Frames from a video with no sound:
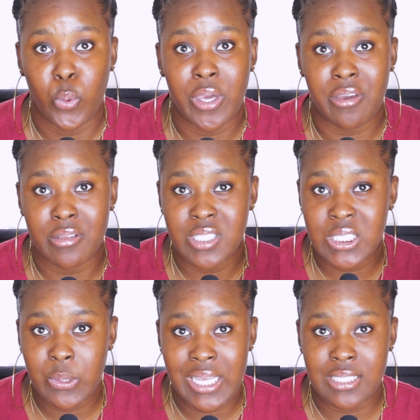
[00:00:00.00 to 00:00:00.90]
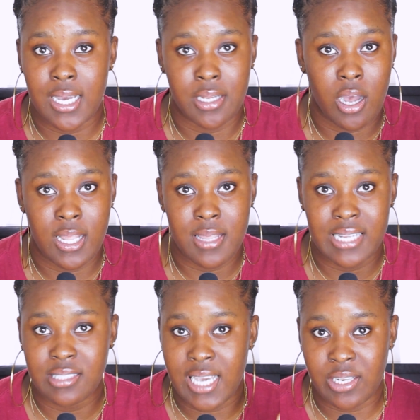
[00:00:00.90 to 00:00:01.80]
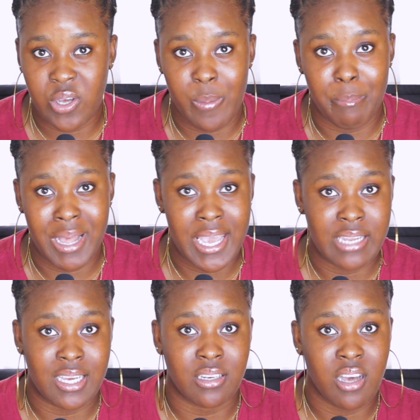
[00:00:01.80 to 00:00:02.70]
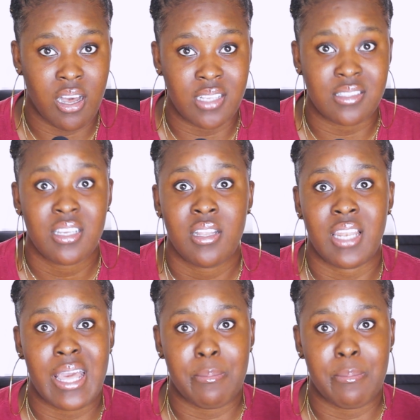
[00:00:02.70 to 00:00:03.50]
where sweat and all of that can combine and cause